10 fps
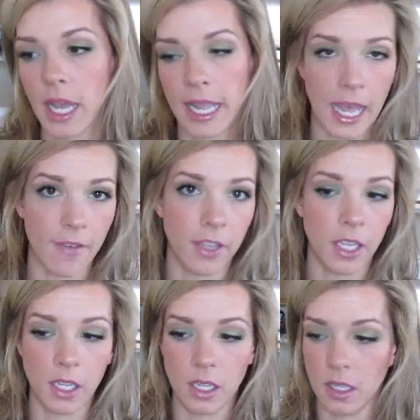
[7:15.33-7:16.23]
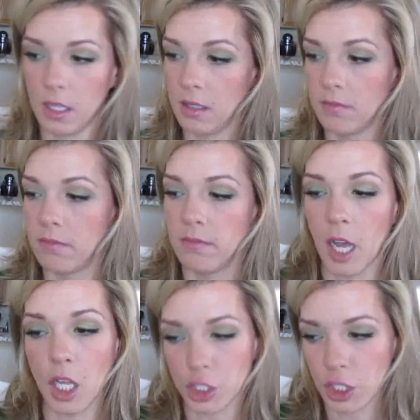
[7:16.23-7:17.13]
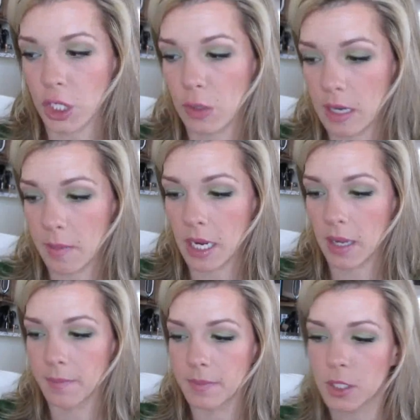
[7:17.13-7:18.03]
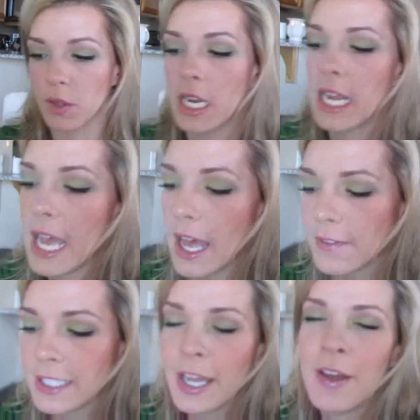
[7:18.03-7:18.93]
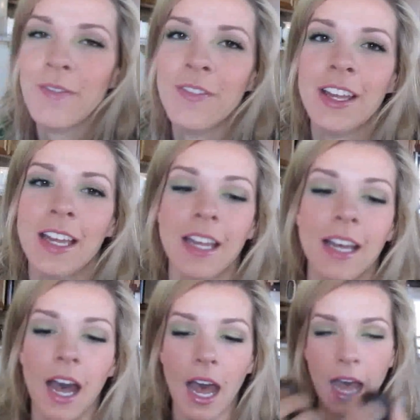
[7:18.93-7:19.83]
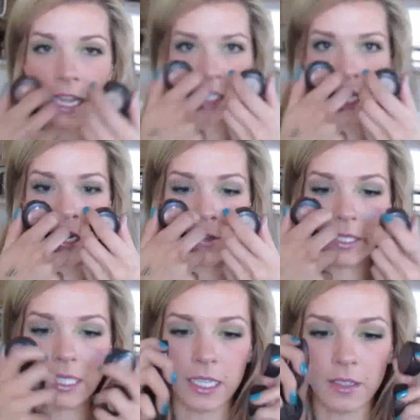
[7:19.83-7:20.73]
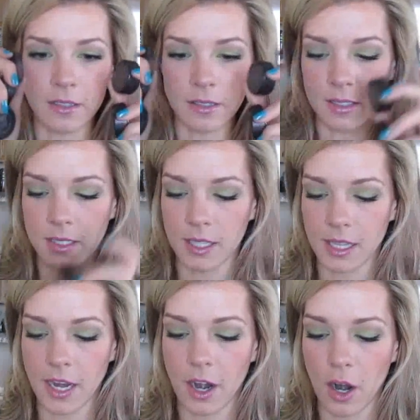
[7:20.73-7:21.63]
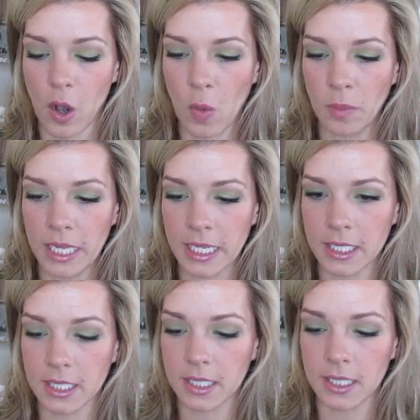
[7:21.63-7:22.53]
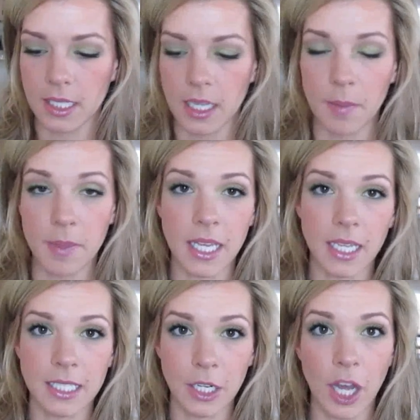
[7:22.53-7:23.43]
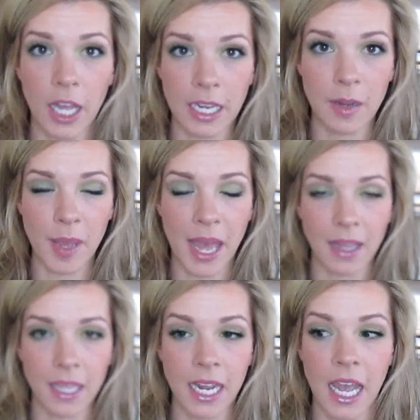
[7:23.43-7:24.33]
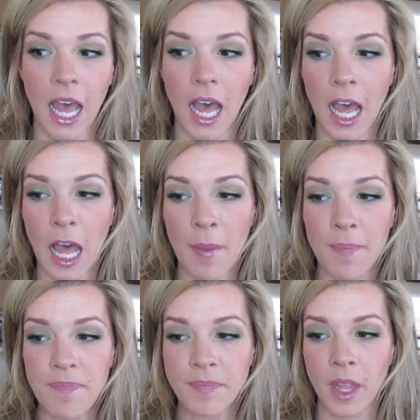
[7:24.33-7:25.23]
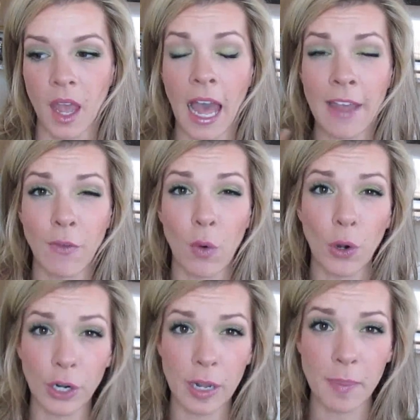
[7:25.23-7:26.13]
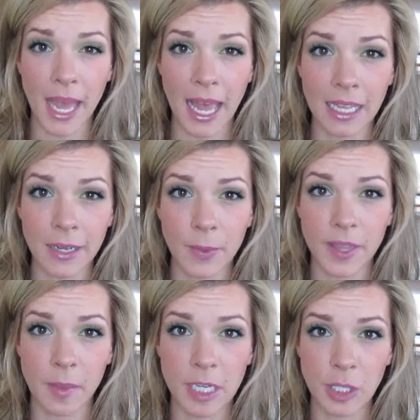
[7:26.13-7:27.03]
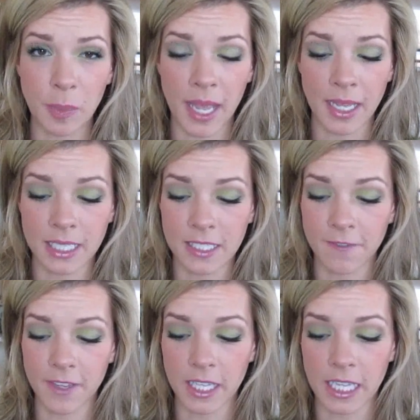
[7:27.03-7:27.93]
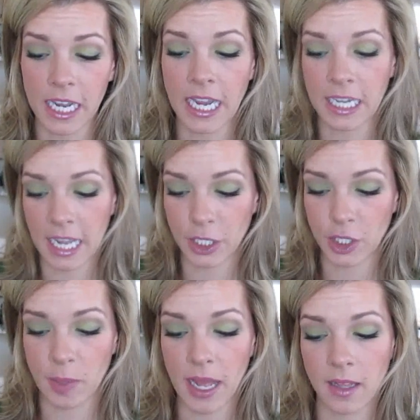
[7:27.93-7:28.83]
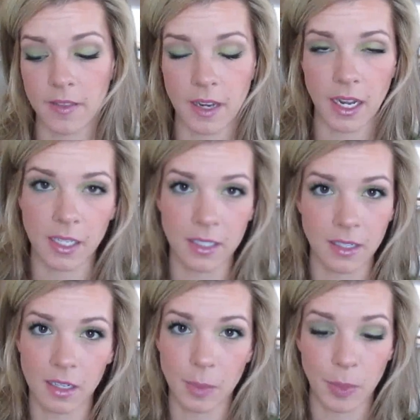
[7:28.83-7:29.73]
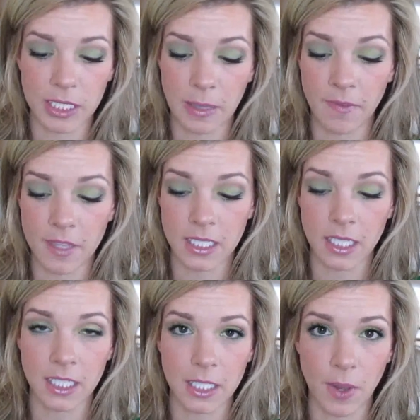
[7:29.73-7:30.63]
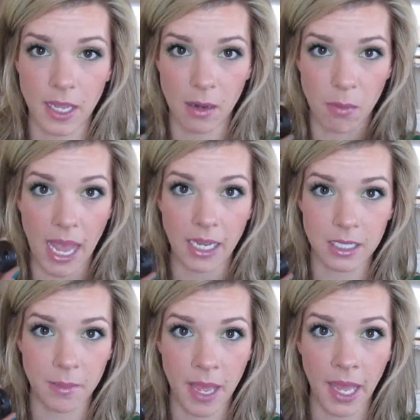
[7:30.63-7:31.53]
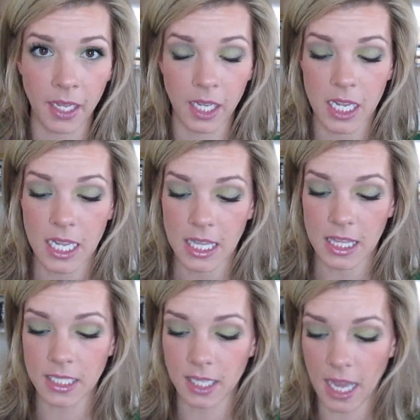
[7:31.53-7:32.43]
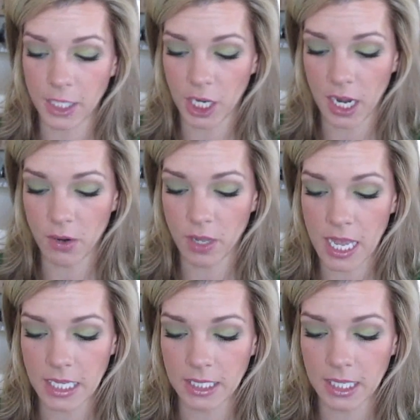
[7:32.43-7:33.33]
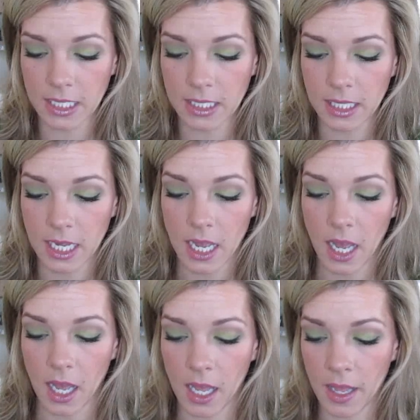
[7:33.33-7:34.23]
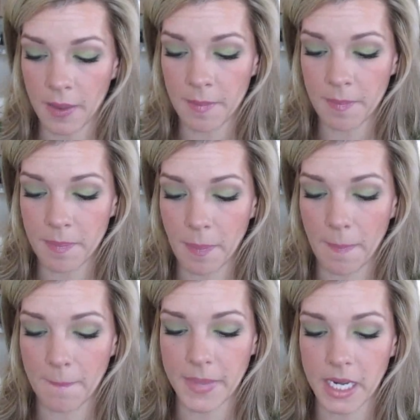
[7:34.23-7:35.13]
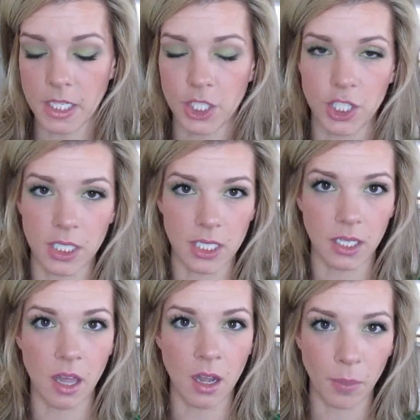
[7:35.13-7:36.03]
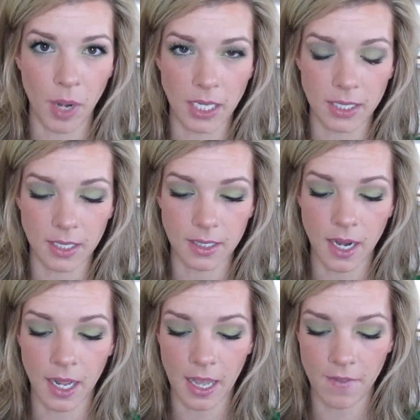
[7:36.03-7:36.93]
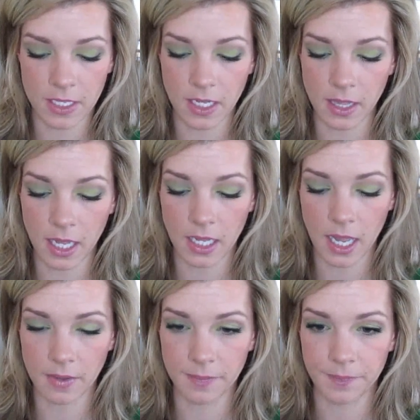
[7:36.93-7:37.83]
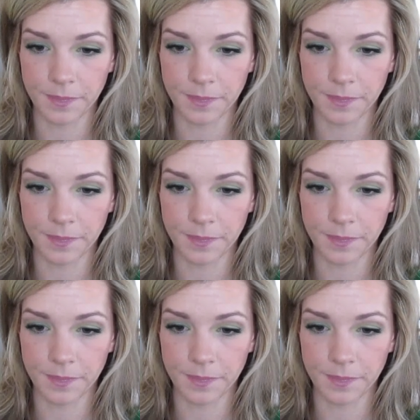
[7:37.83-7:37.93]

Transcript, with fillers: I have it. I'll show you in a minute. So then I have some eyeshadow singles that are homeless because they're not in a palette. Um, I've ordered a palette with a bunch of pans to fill it and an extra palette that I can start to put some of these in so I can back to MAC these eyeshadow cases. Um, but it's just a long process and I haven't done that yet.